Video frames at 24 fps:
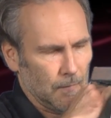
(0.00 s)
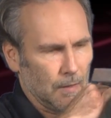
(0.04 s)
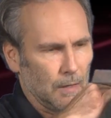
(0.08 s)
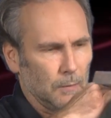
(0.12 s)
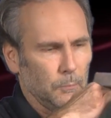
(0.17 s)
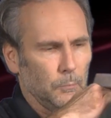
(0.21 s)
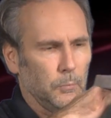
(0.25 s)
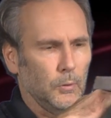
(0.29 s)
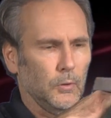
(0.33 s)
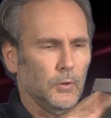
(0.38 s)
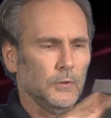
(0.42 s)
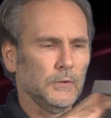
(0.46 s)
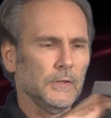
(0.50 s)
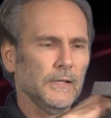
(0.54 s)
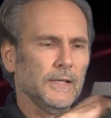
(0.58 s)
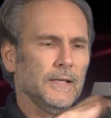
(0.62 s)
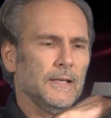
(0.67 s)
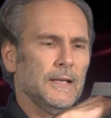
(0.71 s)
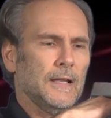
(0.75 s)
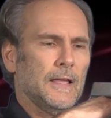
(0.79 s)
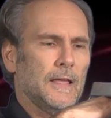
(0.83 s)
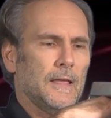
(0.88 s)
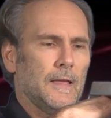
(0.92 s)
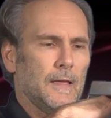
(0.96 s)
I'm gonna pull
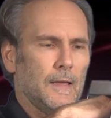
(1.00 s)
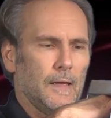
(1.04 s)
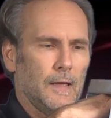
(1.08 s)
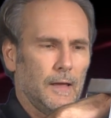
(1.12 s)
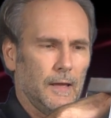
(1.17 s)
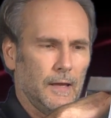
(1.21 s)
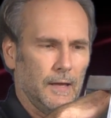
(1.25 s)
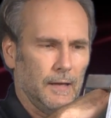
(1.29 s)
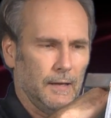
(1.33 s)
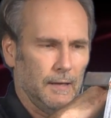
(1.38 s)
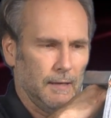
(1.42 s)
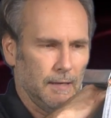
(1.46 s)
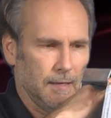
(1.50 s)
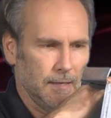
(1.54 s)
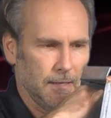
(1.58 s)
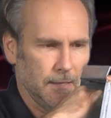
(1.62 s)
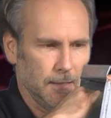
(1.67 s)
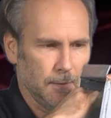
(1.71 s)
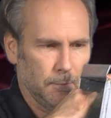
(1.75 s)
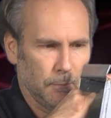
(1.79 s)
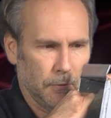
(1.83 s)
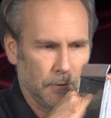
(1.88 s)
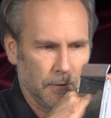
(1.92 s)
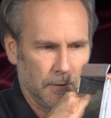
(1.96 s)
it and
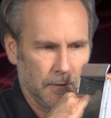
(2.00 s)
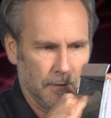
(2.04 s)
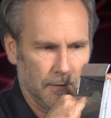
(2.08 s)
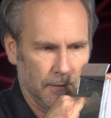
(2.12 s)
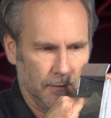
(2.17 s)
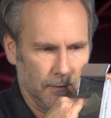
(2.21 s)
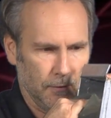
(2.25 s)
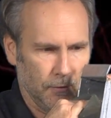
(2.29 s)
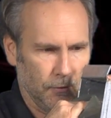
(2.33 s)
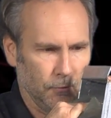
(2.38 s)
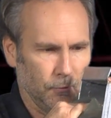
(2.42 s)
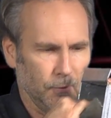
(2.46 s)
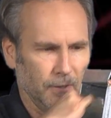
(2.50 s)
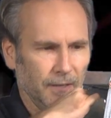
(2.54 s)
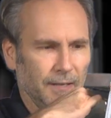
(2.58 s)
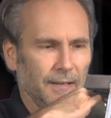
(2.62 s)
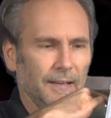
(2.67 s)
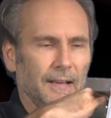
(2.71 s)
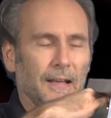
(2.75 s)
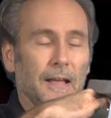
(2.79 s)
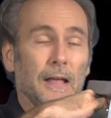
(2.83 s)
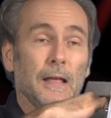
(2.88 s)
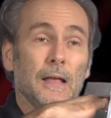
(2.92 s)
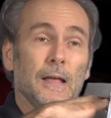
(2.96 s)
keep
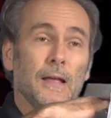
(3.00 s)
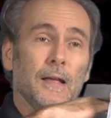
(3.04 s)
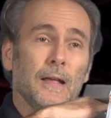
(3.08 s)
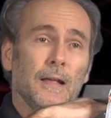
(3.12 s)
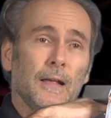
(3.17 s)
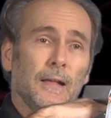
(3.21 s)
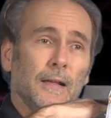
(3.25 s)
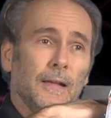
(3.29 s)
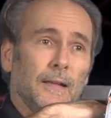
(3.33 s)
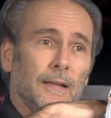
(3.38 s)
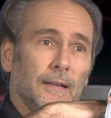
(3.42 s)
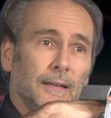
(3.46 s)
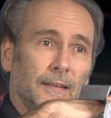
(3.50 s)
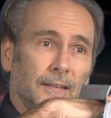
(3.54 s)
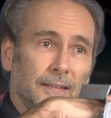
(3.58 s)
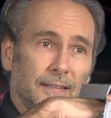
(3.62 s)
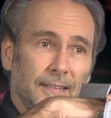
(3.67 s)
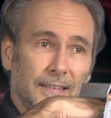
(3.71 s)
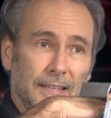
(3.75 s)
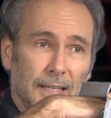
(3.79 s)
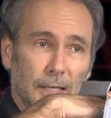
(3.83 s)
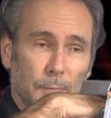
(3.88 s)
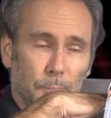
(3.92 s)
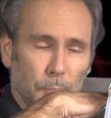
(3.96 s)
going
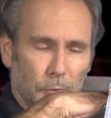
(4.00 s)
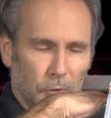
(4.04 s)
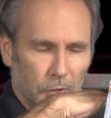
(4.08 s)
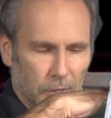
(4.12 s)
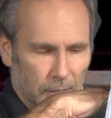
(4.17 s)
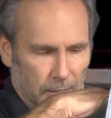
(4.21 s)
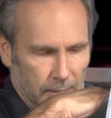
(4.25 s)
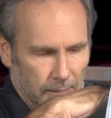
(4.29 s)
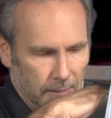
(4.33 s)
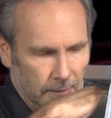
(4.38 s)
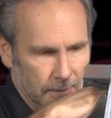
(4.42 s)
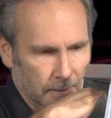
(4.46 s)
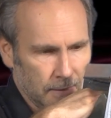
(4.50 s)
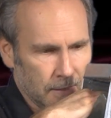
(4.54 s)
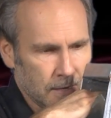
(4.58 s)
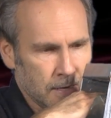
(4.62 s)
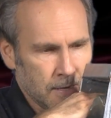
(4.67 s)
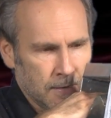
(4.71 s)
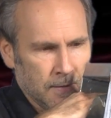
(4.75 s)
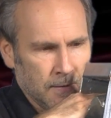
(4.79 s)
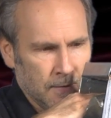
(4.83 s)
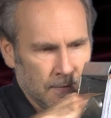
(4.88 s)
deeper in